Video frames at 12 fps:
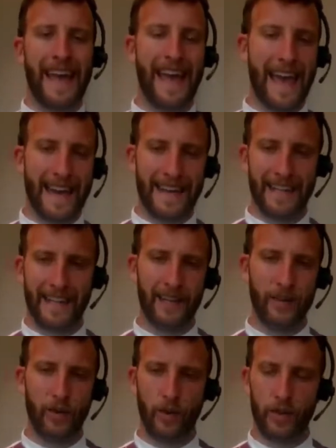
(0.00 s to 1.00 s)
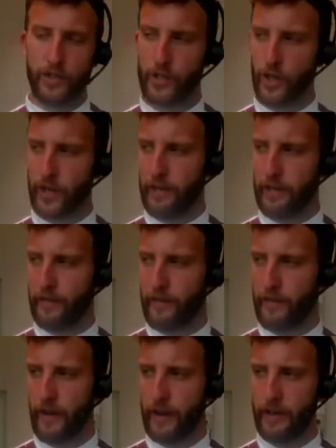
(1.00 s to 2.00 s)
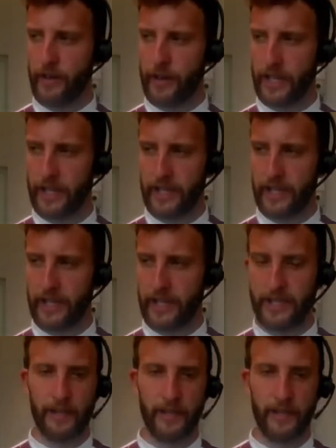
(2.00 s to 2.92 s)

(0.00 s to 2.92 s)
And also, if you need,